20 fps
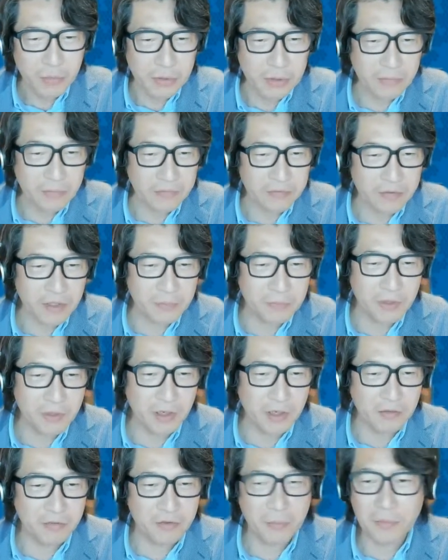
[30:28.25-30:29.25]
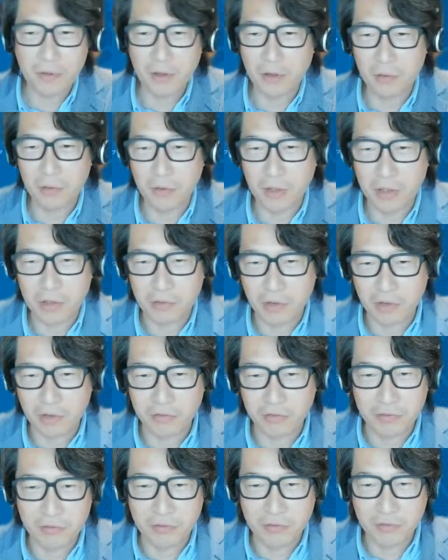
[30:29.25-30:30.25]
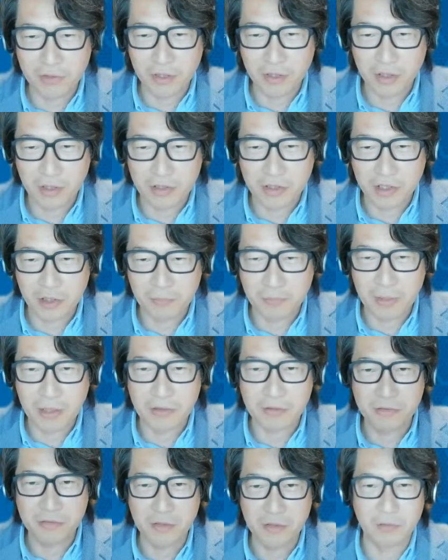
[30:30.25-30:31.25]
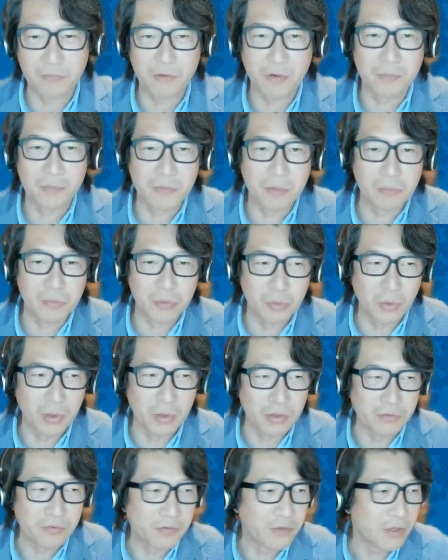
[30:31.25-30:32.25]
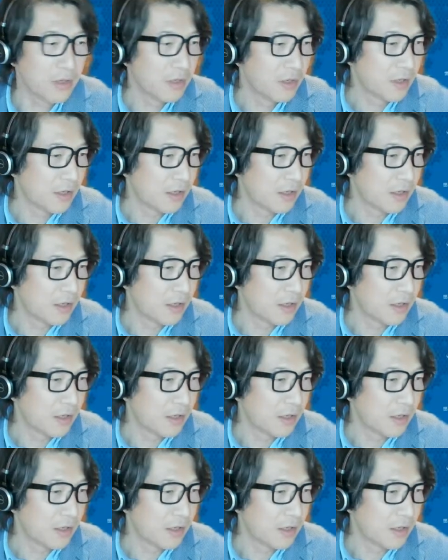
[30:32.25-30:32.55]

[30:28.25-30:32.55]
We received several questions in advance from the viewers.